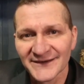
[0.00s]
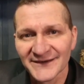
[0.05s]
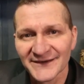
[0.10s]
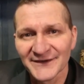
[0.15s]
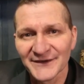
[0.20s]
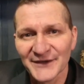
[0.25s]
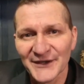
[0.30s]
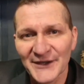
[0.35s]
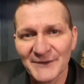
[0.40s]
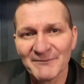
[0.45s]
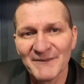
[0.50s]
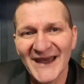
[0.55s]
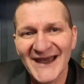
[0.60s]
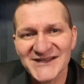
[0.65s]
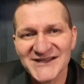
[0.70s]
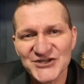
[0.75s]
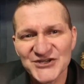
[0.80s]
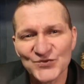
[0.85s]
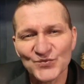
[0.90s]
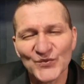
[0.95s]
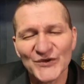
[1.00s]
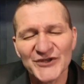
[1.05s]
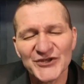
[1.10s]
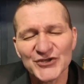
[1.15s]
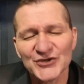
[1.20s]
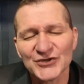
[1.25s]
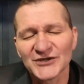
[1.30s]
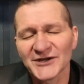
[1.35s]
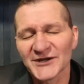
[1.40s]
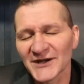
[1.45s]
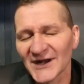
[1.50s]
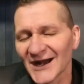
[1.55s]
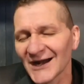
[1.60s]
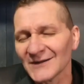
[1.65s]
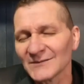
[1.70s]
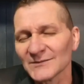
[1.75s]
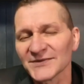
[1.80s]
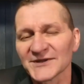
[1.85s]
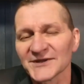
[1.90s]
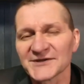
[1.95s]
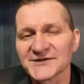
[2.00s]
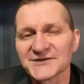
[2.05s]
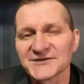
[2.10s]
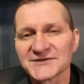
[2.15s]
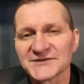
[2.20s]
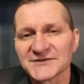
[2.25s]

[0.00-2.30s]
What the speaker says: Imagine what you could accomplish.